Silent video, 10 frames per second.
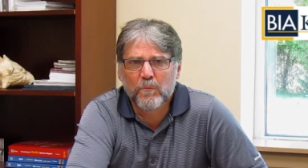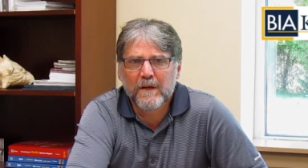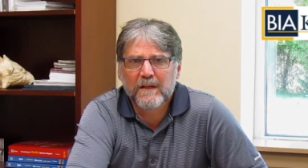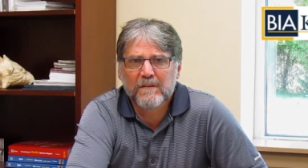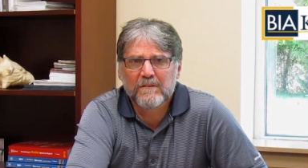
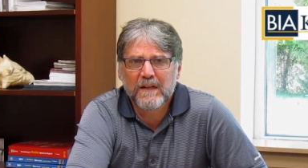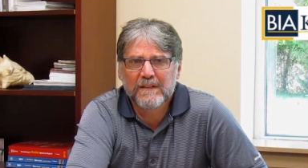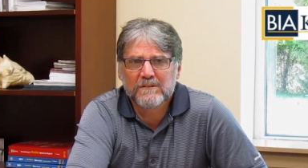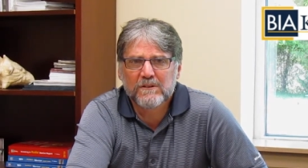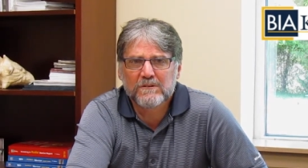where
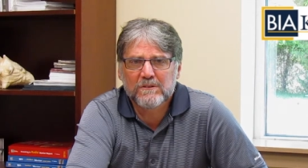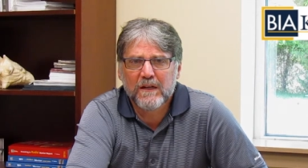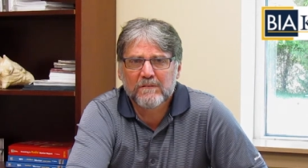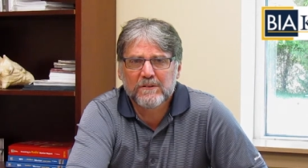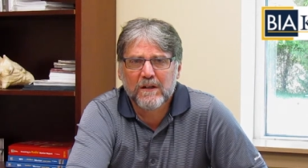that social
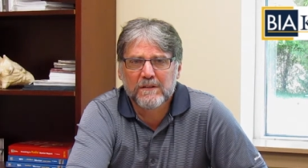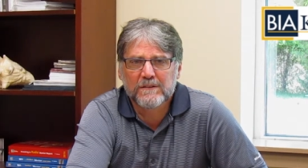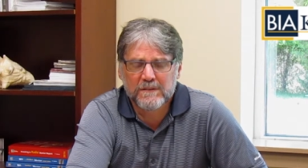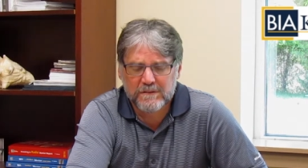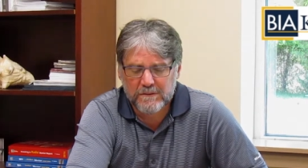
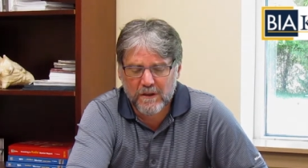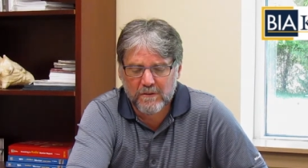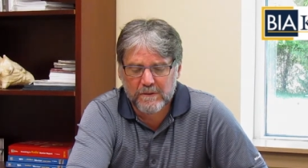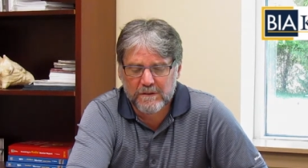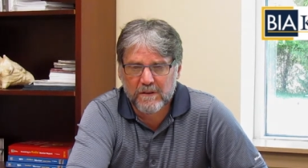advertising is
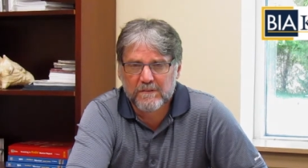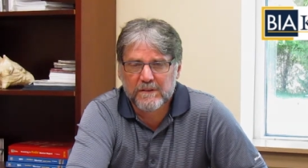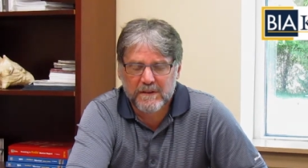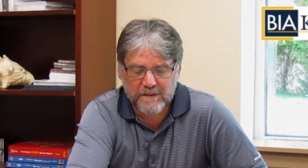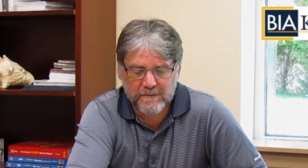going over
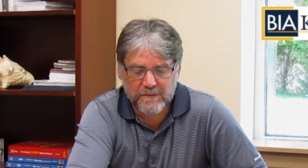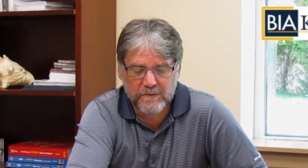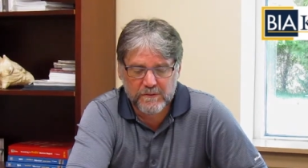the next few